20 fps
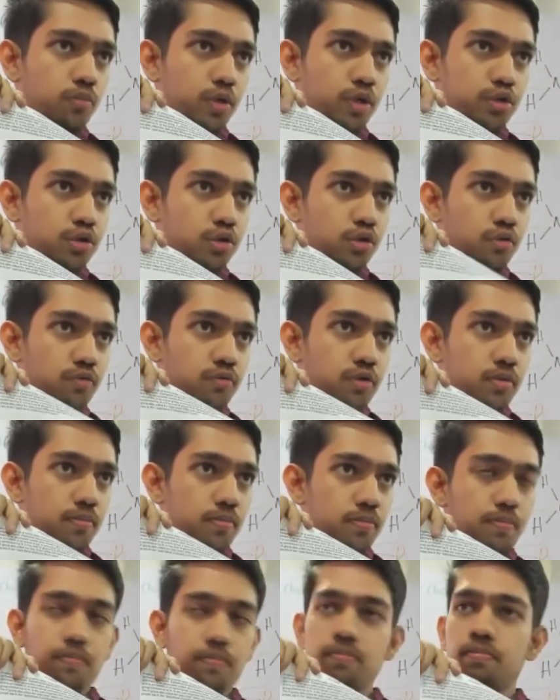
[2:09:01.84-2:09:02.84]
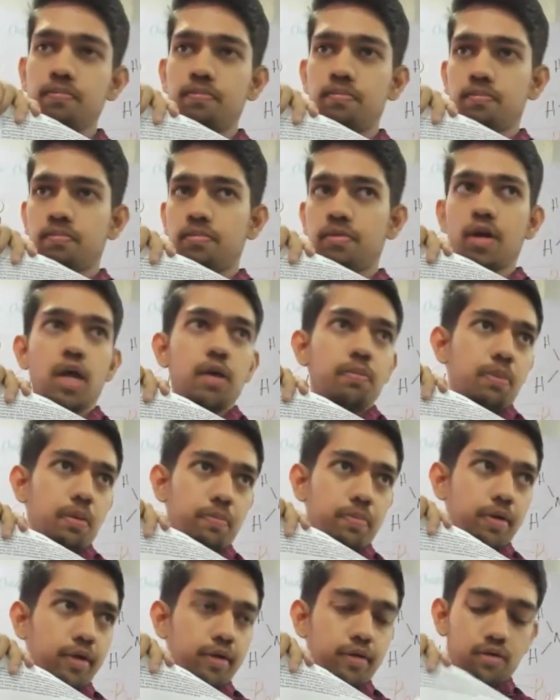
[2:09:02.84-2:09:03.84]
the formation of a
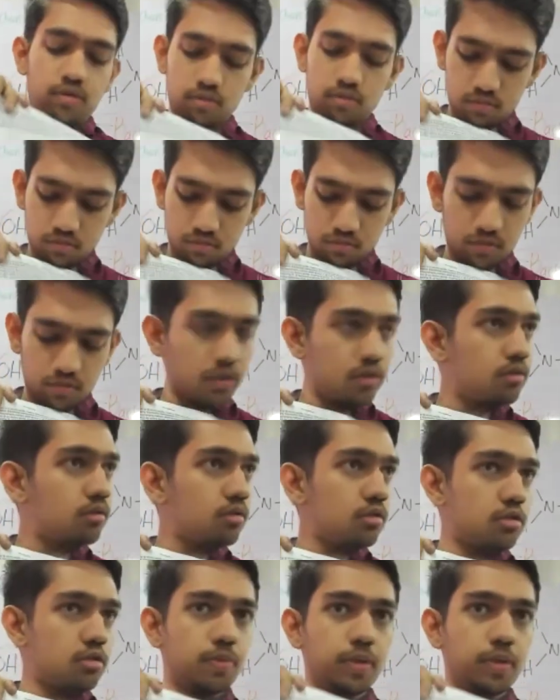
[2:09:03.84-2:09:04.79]
dipeptide, right?